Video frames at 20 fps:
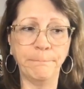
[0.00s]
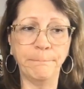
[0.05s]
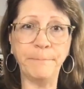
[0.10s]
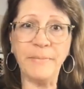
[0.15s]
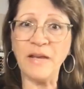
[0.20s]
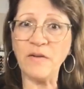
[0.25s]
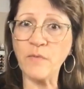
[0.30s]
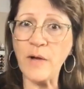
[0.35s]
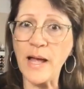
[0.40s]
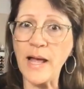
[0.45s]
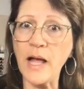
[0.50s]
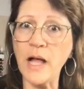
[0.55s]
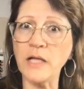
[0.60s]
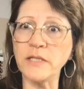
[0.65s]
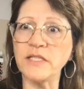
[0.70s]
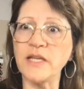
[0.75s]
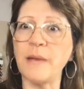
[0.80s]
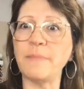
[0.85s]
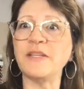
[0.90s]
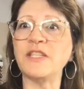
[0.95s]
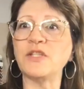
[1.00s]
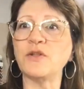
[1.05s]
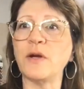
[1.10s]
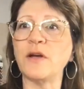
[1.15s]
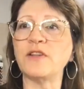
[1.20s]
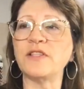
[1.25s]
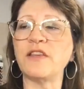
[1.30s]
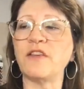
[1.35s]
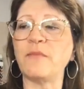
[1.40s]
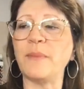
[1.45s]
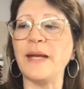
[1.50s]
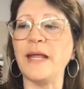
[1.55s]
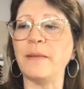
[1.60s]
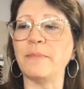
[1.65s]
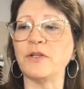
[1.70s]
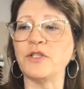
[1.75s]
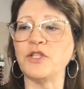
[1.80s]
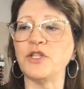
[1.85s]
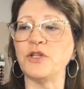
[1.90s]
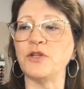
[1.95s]
Meanwhile, demonstrators have been
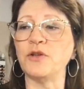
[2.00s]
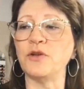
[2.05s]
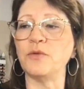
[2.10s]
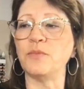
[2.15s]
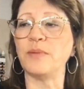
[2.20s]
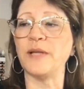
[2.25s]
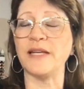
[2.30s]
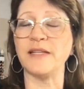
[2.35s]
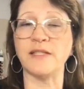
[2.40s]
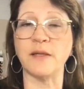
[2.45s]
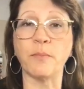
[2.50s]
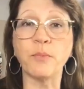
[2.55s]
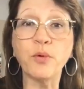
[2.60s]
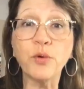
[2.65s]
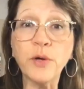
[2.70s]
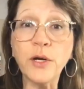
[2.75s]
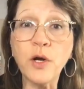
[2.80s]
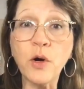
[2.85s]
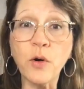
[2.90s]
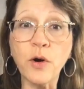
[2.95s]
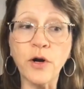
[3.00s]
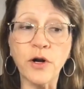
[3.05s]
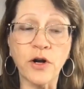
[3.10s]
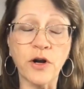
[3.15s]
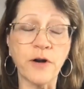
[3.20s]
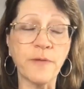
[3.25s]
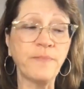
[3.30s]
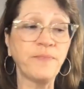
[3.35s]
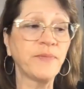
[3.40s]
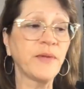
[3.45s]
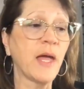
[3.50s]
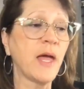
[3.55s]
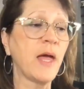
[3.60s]
able to place a pre order.